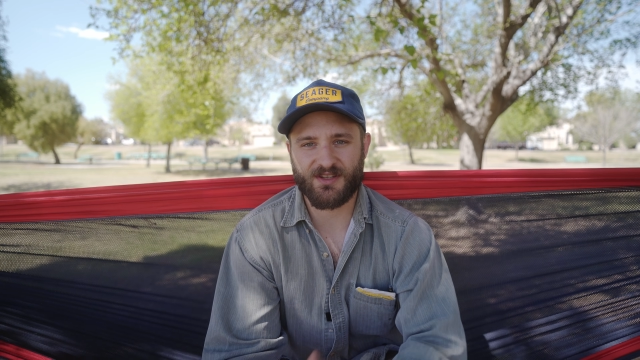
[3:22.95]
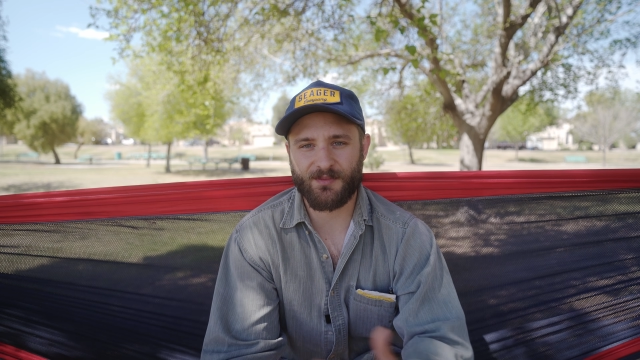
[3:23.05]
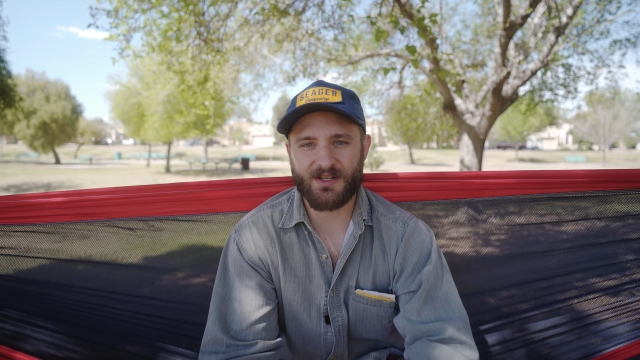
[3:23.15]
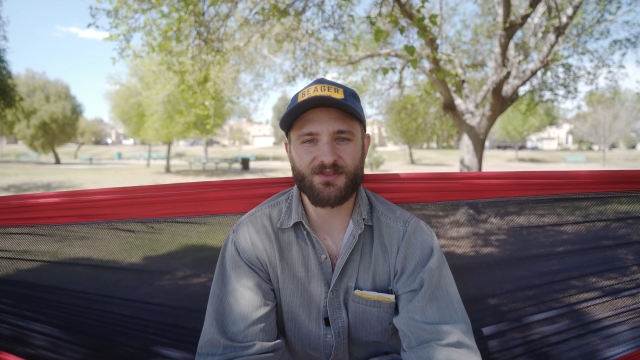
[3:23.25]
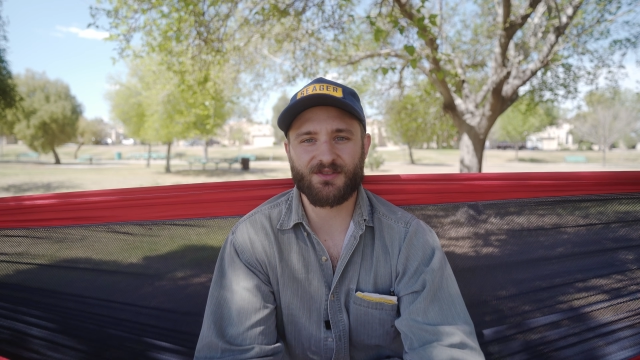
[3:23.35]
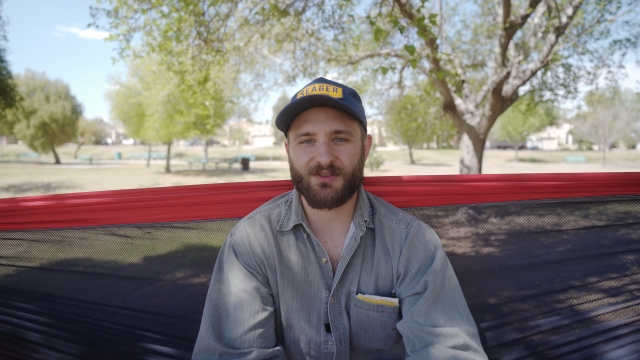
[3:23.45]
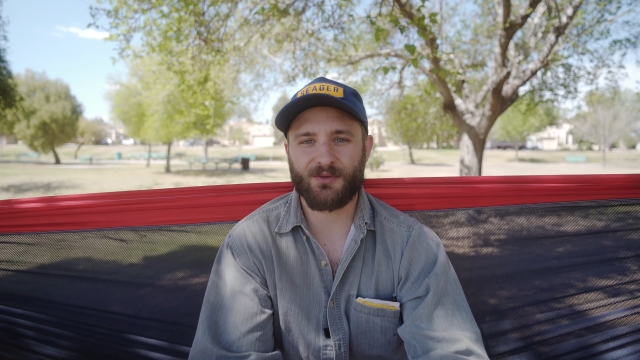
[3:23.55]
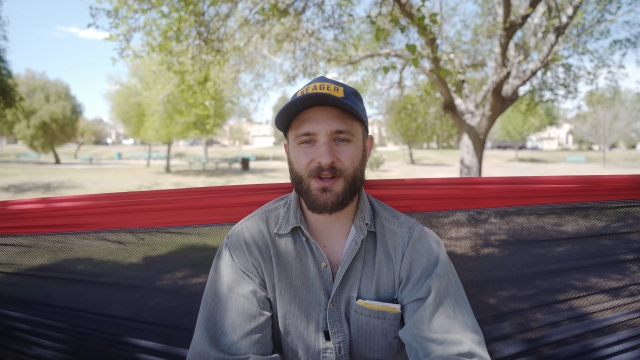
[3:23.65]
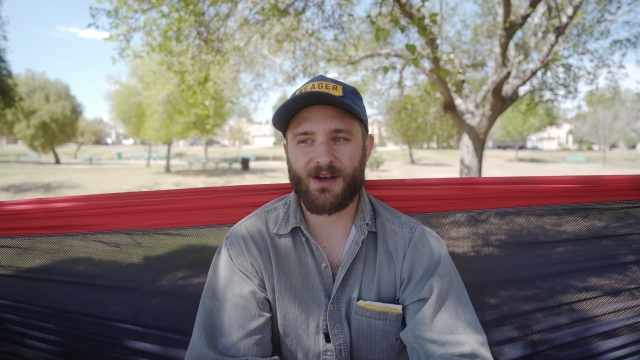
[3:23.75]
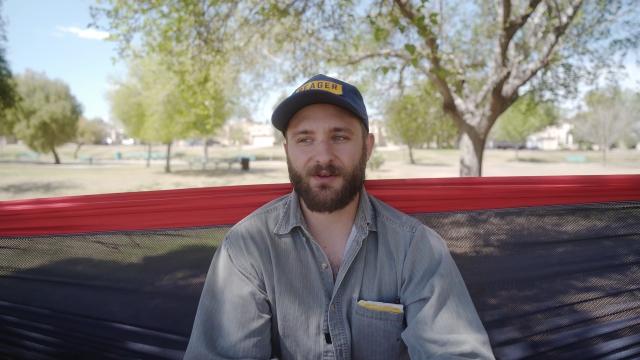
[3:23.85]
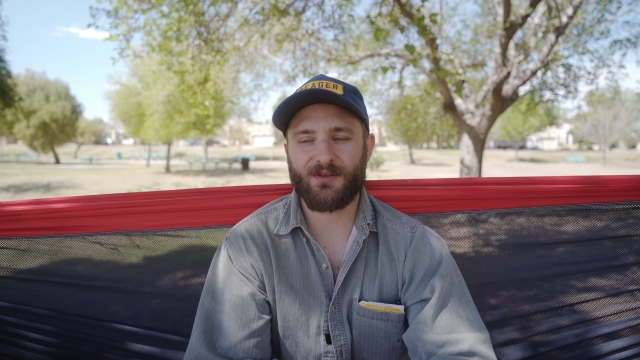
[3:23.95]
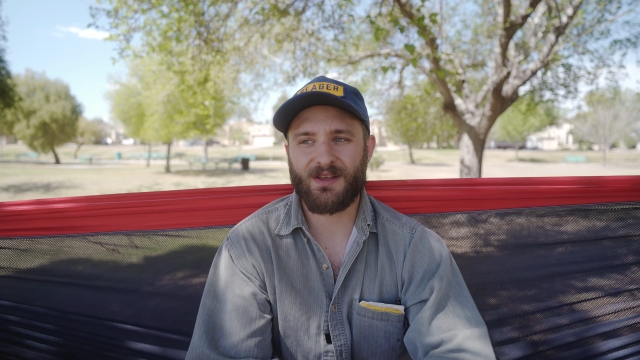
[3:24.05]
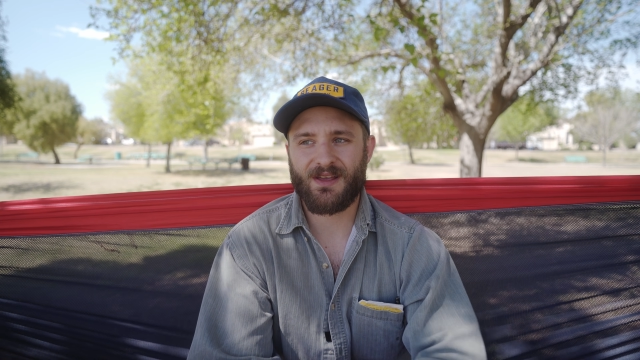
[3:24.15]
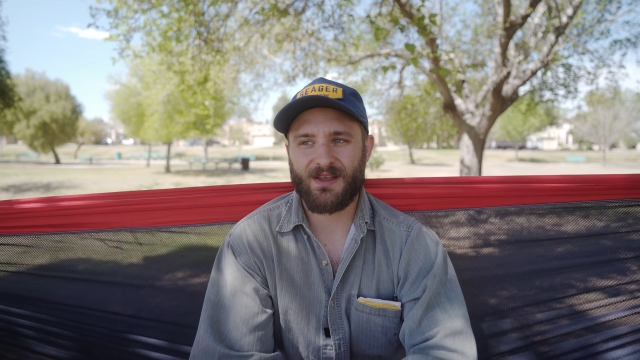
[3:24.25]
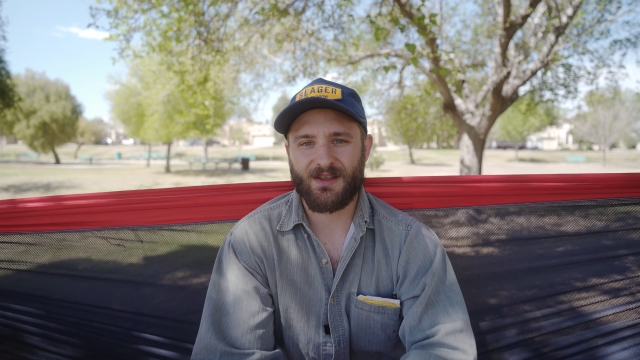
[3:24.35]
It makes you slow down.
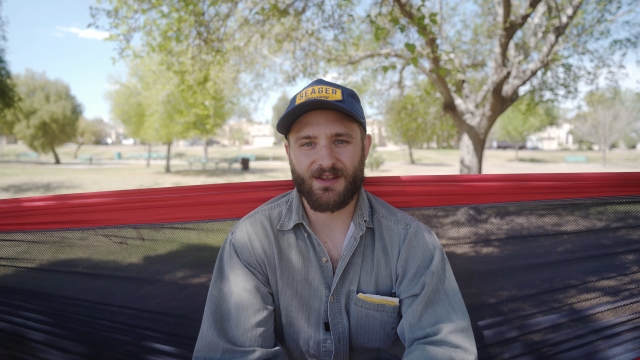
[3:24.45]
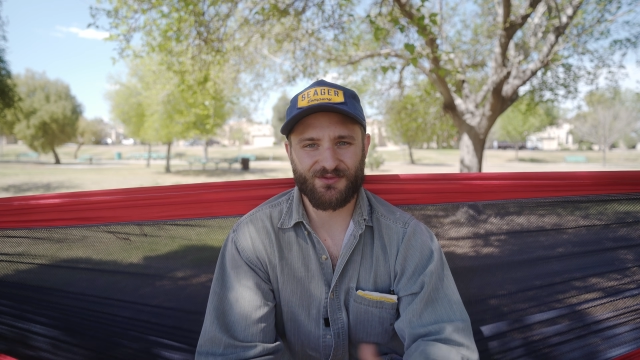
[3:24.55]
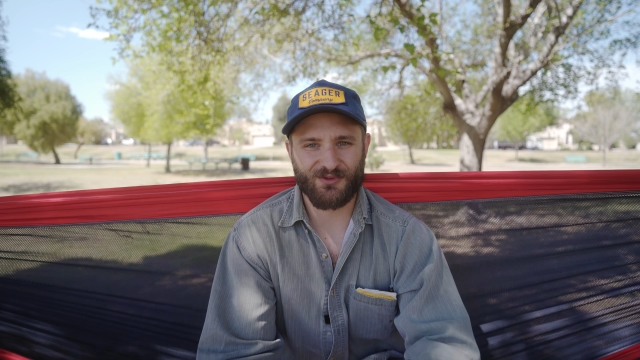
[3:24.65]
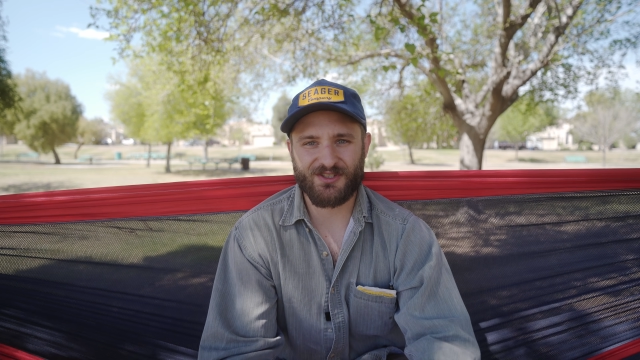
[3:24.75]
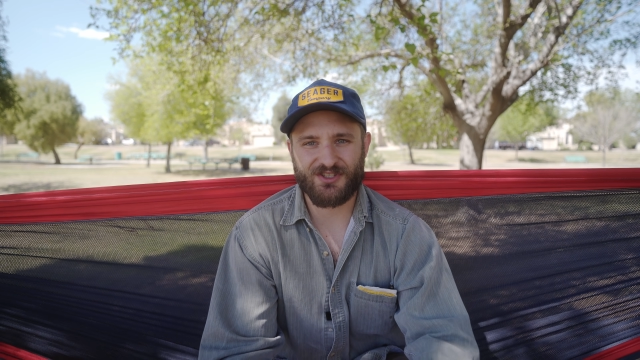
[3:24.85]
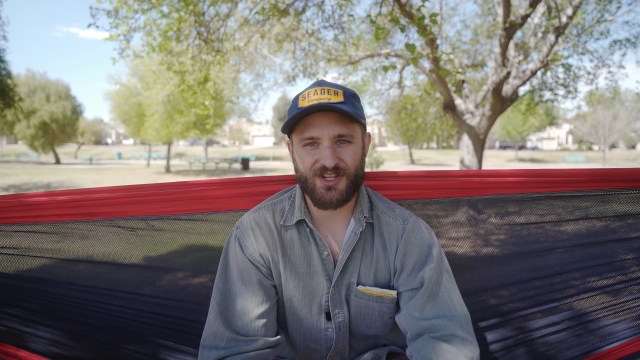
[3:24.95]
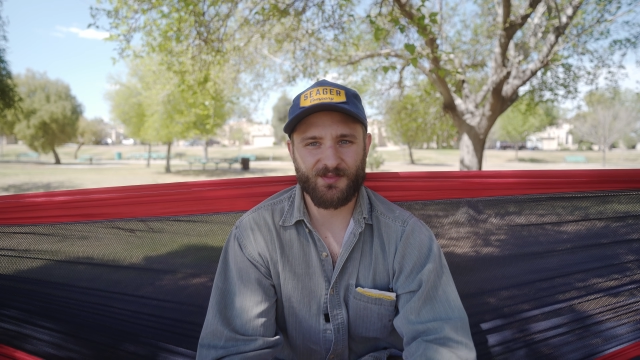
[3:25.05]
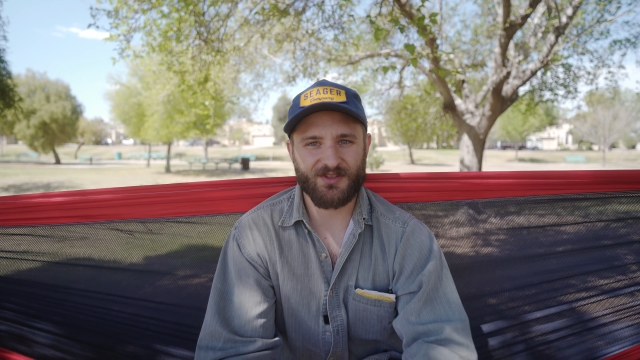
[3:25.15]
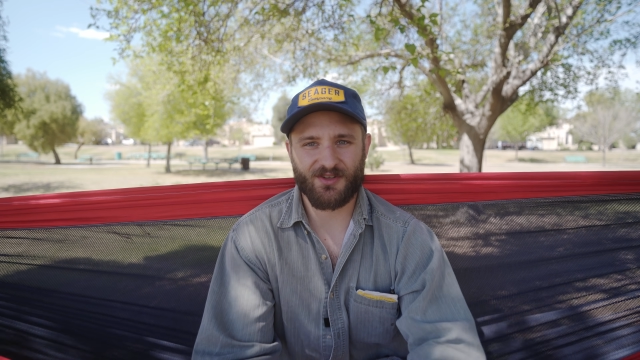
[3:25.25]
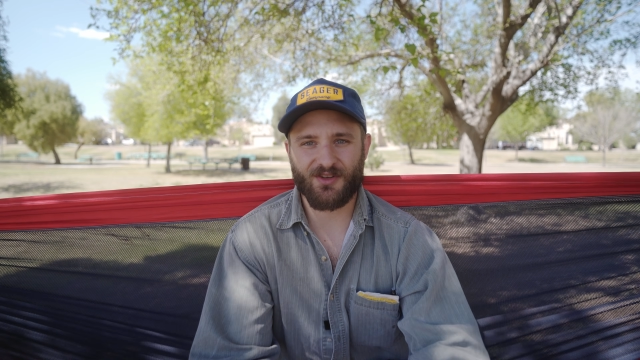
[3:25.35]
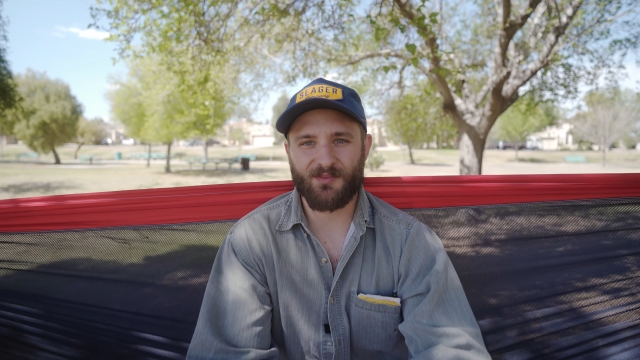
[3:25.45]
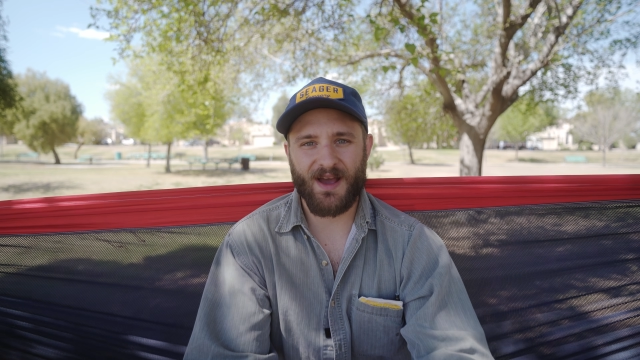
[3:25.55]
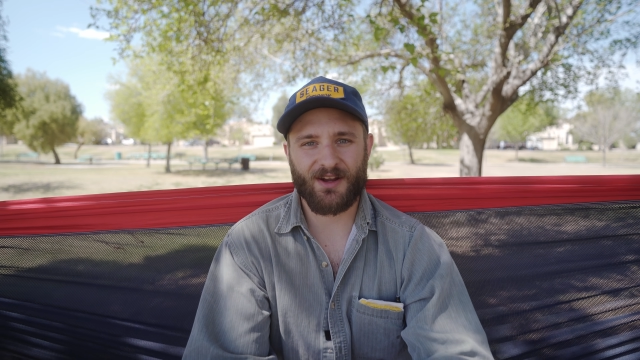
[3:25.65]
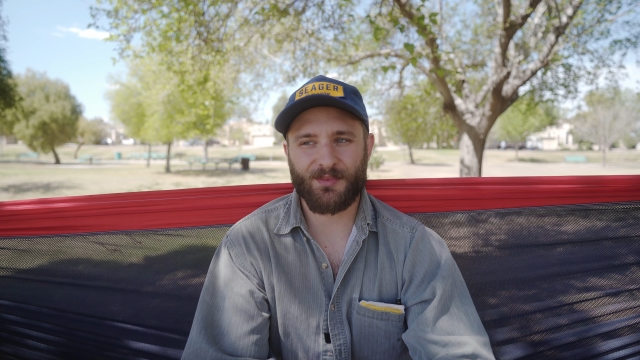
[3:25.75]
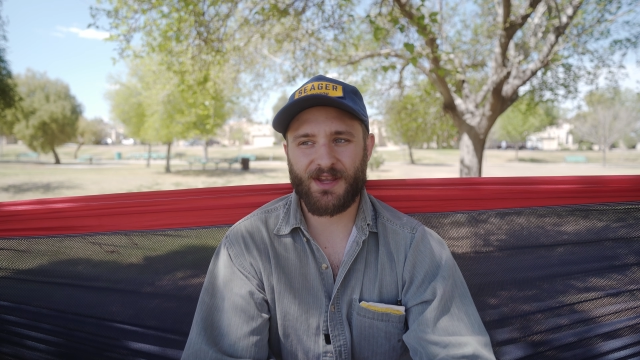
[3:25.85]
It's really cheap. It's a good backup